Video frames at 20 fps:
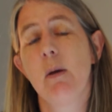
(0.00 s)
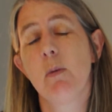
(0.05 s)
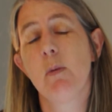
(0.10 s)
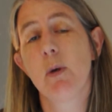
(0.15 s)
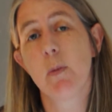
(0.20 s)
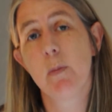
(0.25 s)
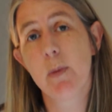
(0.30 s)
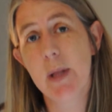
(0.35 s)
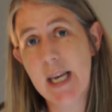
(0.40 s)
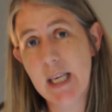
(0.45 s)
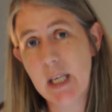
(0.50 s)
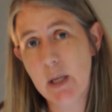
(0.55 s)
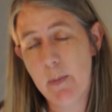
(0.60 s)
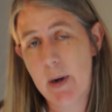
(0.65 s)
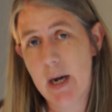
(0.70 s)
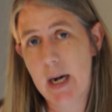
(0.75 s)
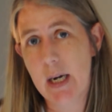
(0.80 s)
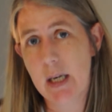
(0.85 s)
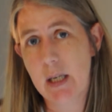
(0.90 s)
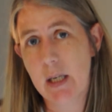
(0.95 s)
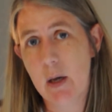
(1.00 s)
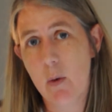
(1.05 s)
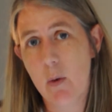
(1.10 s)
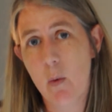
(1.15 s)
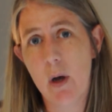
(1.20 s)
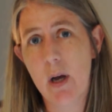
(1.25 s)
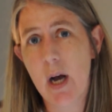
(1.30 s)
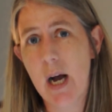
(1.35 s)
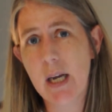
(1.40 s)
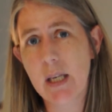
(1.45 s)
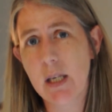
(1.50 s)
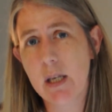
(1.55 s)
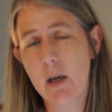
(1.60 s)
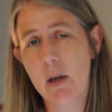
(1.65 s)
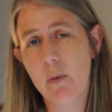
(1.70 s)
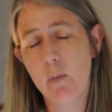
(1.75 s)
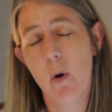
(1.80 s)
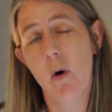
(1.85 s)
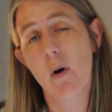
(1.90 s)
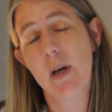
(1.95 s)
was blessed by Isaac,
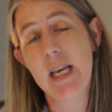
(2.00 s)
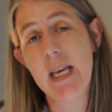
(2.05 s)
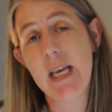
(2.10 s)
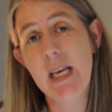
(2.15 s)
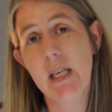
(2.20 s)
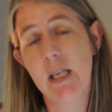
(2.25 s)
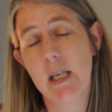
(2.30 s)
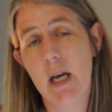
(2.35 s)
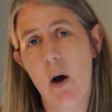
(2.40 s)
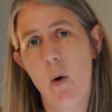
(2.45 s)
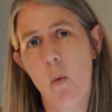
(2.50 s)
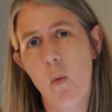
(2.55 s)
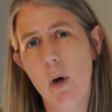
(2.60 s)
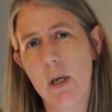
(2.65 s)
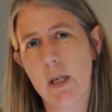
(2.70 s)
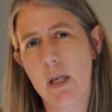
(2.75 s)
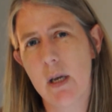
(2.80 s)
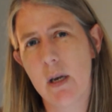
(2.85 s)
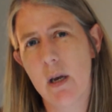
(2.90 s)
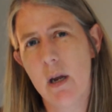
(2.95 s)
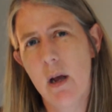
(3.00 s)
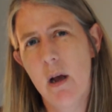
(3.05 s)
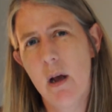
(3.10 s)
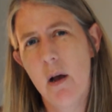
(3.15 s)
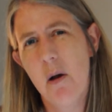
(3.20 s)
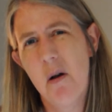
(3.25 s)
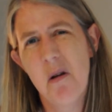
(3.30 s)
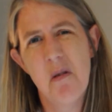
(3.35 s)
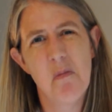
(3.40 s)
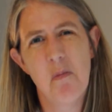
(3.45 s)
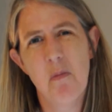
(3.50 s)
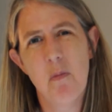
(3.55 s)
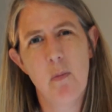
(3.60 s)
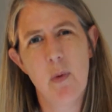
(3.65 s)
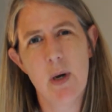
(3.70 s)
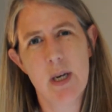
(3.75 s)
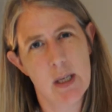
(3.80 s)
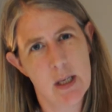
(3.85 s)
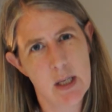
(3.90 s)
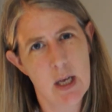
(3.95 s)
while Esau wasn't.
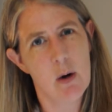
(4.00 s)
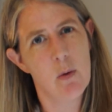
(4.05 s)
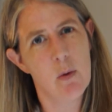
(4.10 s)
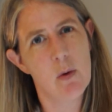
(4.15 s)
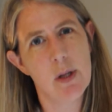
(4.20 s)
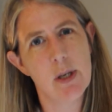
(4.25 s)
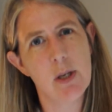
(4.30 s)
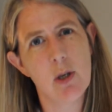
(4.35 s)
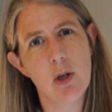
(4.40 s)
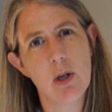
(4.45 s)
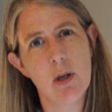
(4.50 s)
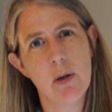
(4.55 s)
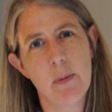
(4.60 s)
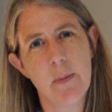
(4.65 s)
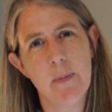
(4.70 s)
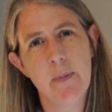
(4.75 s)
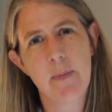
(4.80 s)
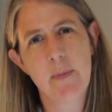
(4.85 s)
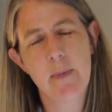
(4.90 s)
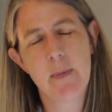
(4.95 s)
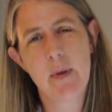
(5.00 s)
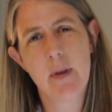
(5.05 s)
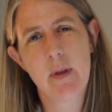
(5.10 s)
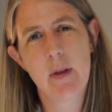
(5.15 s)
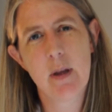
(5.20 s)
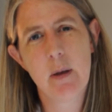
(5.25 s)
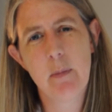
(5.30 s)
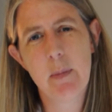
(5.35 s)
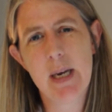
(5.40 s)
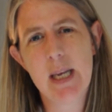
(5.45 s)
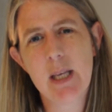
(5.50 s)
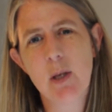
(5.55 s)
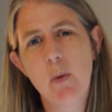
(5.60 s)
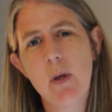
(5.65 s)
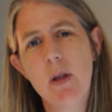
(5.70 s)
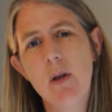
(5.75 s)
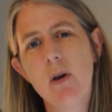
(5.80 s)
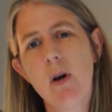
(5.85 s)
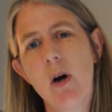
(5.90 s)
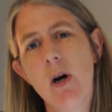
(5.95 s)
But is that really true? I mean, as we
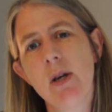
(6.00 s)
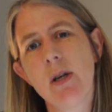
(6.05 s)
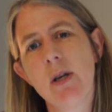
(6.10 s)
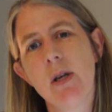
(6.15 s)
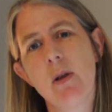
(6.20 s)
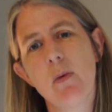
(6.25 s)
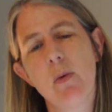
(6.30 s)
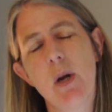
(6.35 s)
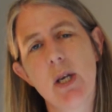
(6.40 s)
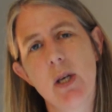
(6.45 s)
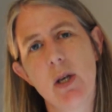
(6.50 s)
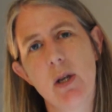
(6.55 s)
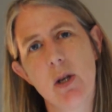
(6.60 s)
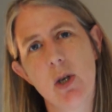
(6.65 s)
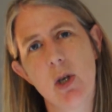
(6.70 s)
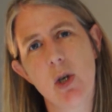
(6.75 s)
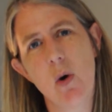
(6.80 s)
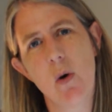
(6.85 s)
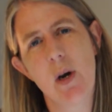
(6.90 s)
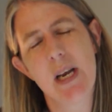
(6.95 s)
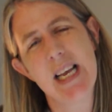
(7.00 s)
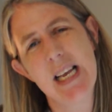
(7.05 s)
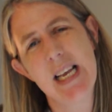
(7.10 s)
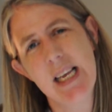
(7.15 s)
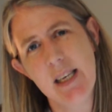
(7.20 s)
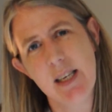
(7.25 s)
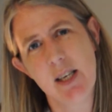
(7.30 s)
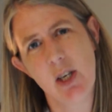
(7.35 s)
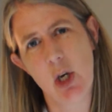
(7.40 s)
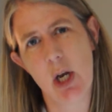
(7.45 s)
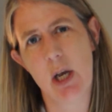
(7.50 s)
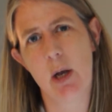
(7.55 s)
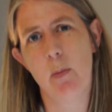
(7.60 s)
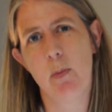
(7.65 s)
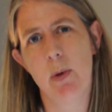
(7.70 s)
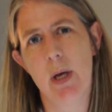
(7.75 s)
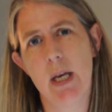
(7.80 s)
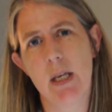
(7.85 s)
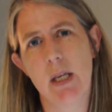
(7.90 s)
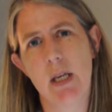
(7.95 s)
look on in the rest of the story, is Jacob
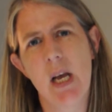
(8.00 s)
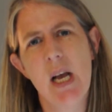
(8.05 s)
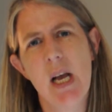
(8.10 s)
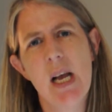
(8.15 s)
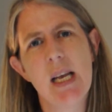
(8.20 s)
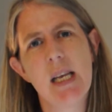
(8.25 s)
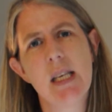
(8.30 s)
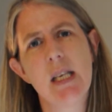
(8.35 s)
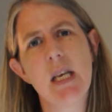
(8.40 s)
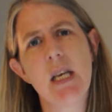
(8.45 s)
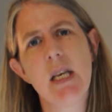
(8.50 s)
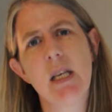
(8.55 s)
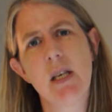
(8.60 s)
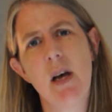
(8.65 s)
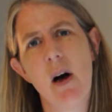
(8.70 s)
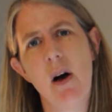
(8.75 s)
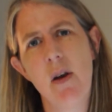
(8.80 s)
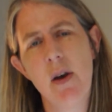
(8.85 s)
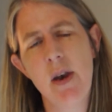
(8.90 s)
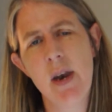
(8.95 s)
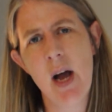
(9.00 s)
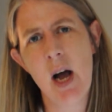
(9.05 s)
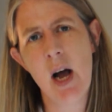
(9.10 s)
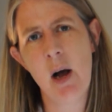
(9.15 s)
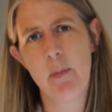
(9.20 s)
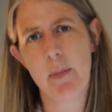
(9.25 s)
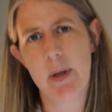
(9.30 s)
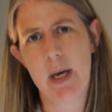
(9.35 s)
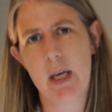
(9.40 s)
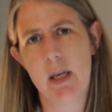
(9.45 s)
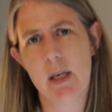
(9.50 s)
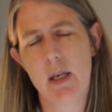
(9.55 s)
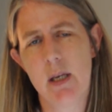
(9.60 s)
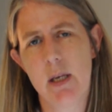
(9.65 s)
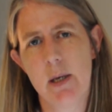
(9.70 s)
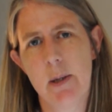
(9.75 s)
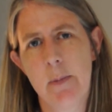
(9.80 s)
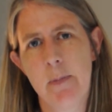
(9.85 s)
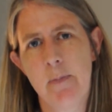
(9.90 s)
blessed? Is Esau not blessed?